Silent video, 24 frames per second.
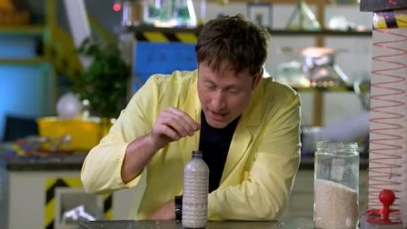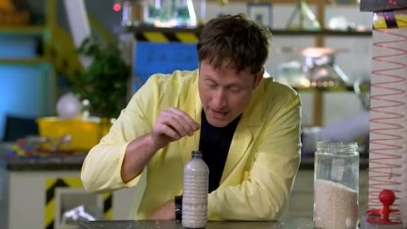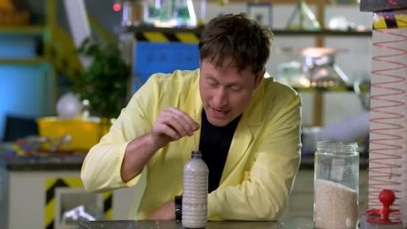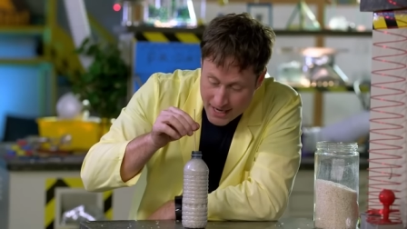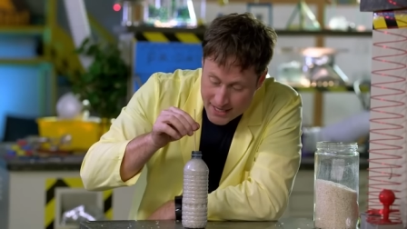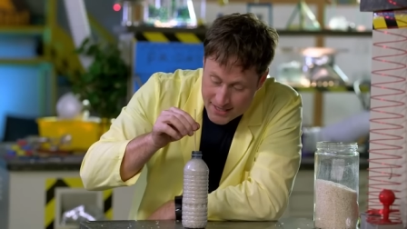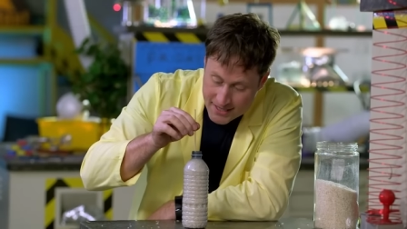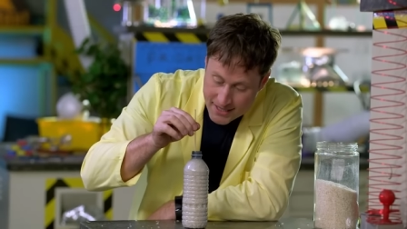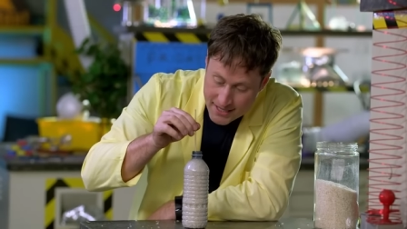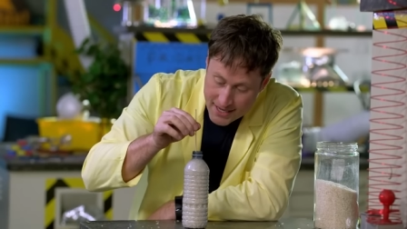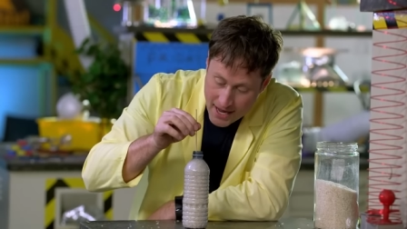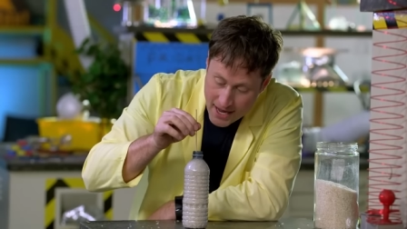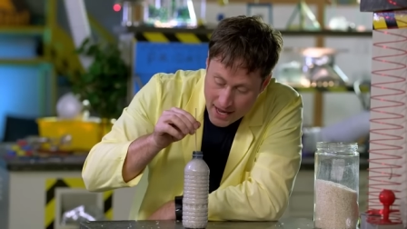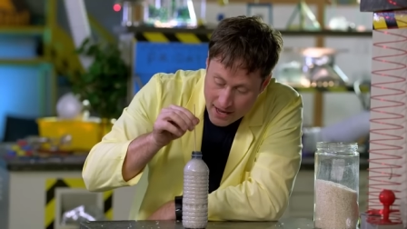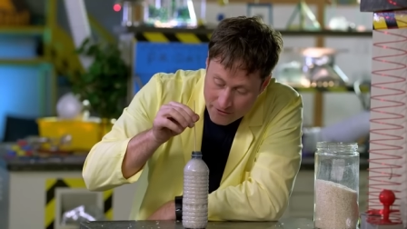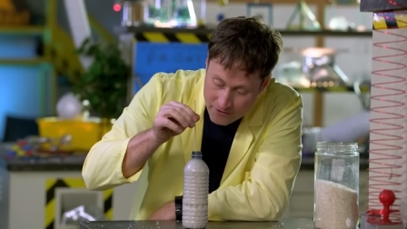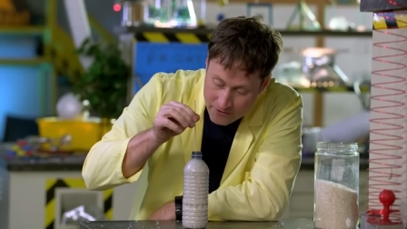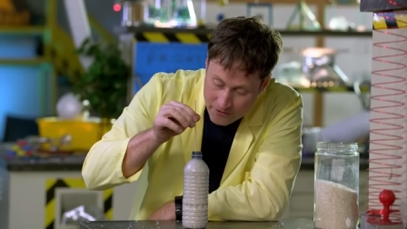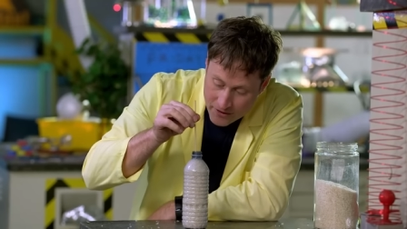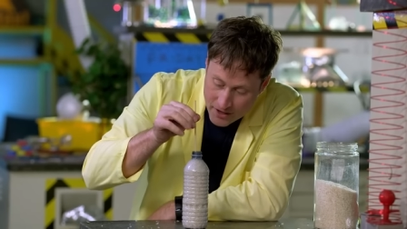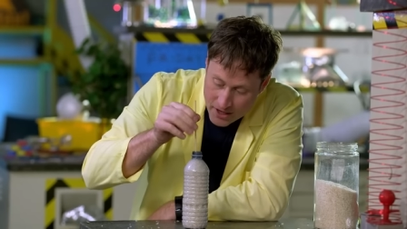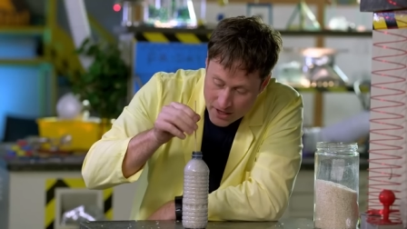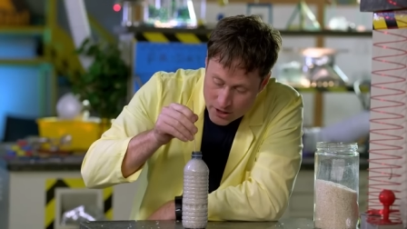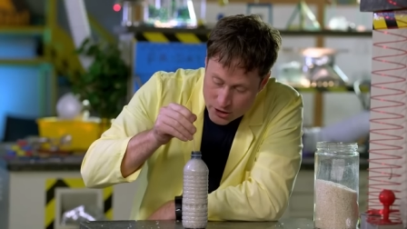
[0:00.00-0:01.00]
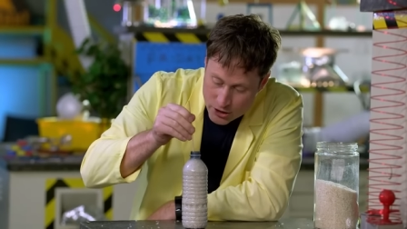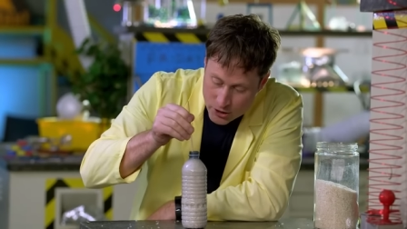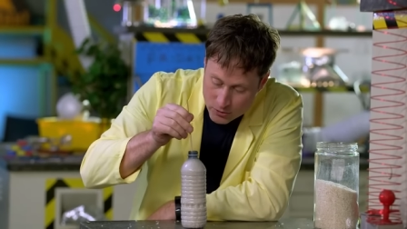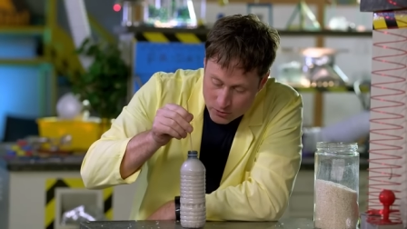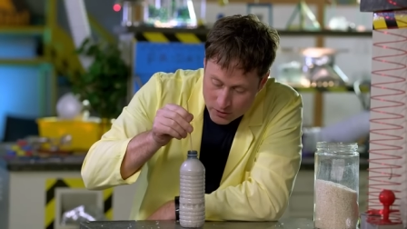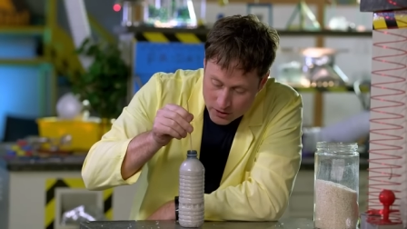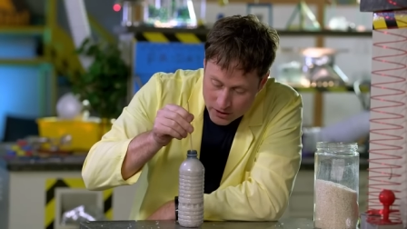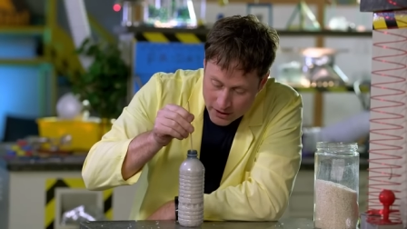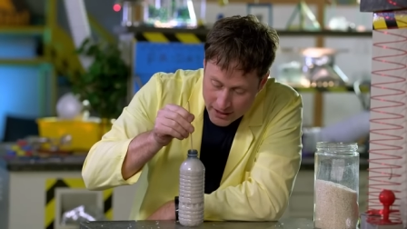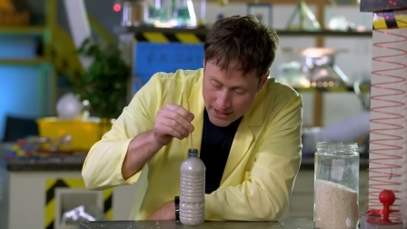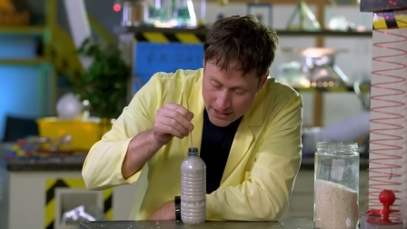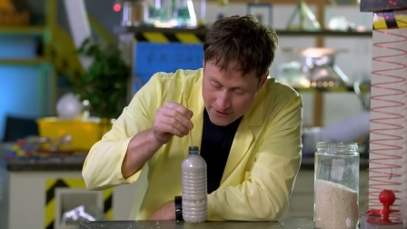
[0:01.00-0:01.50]
is enough to
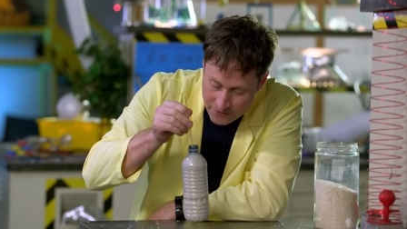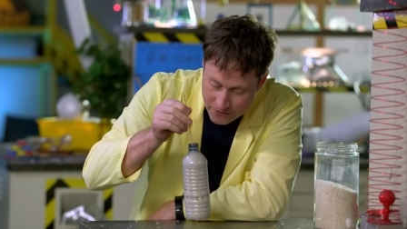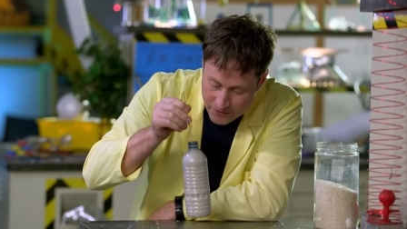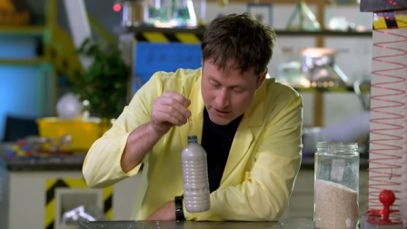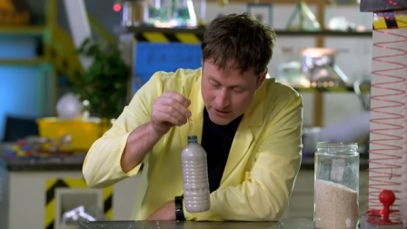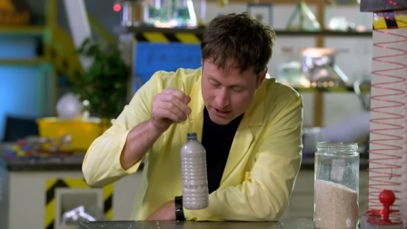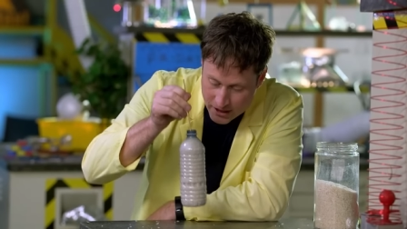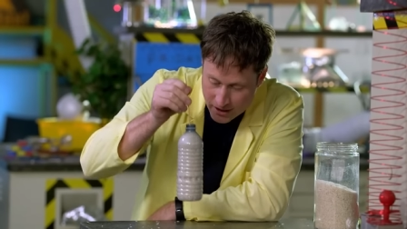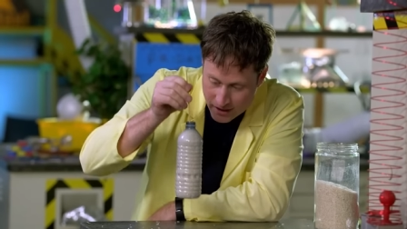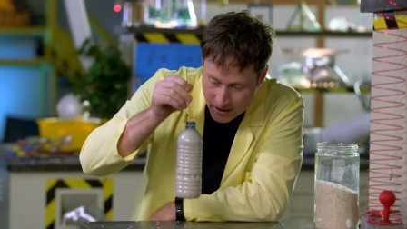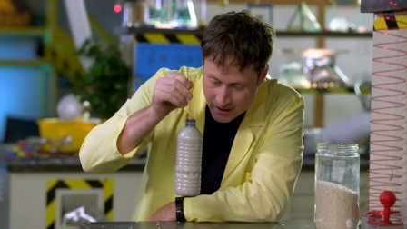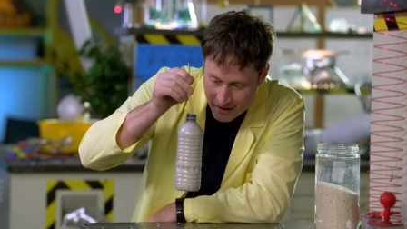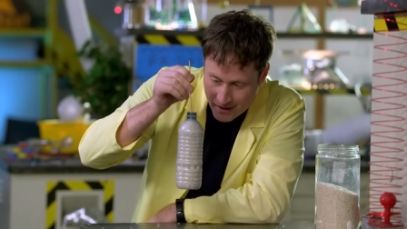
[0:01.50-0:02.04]
lift